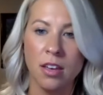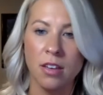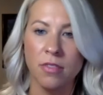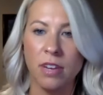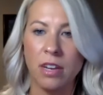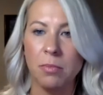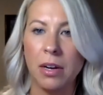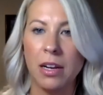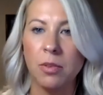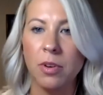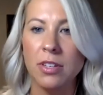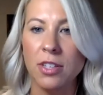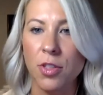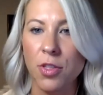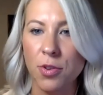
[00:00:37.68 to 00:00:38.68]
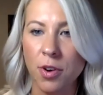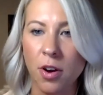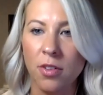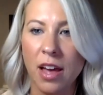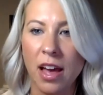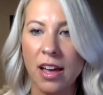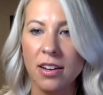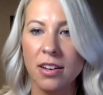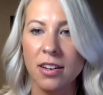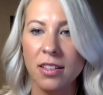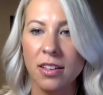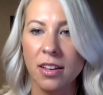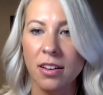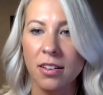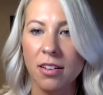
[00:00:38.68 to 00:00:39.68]
anybody wants to throw that into
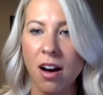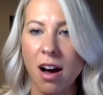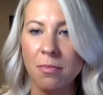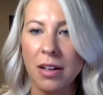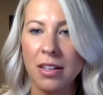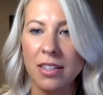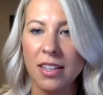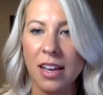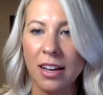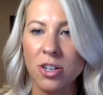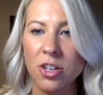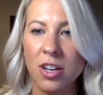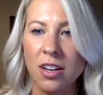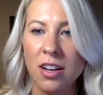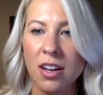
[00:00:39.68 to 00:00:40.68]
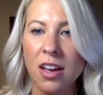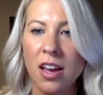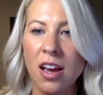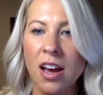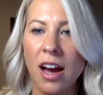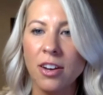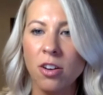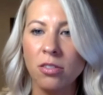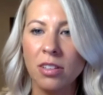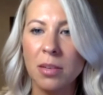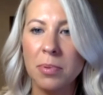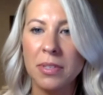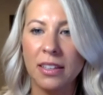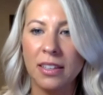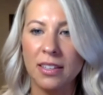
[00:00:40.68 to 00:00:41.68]
the comment section. I know
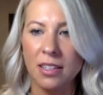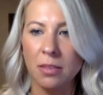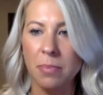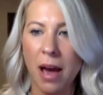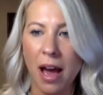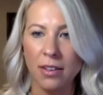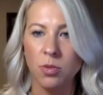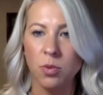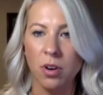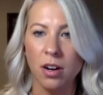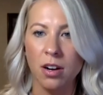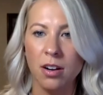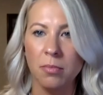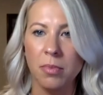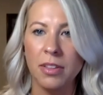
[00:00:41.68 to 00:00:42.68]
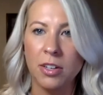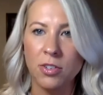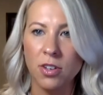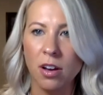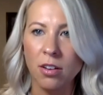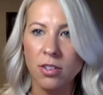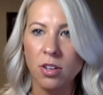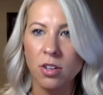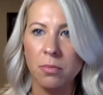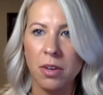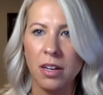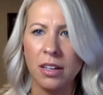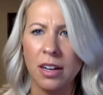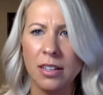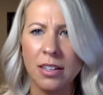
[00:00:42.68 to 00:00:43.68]
lipstick is the password, but there's also a
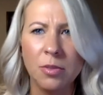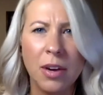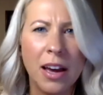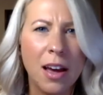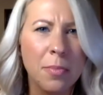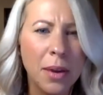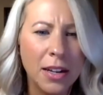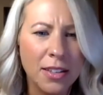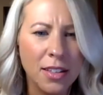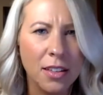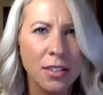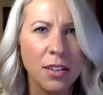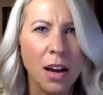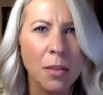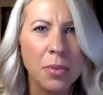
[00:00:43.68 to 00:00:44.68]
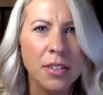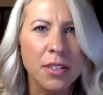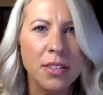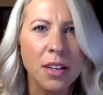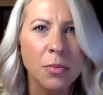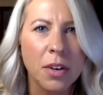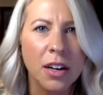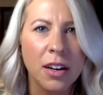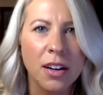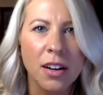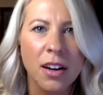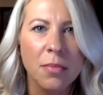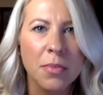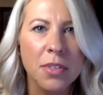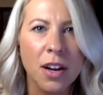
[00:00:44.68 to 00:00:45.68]
meeting ID. Wait, I bet it's at the top of this somewhere.
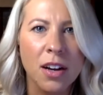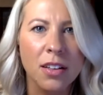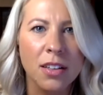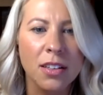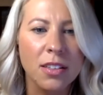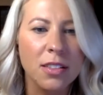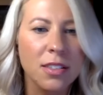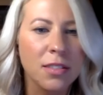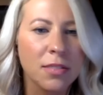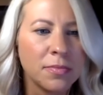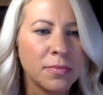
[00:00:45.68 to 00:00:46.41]
I'm sorry, ladies.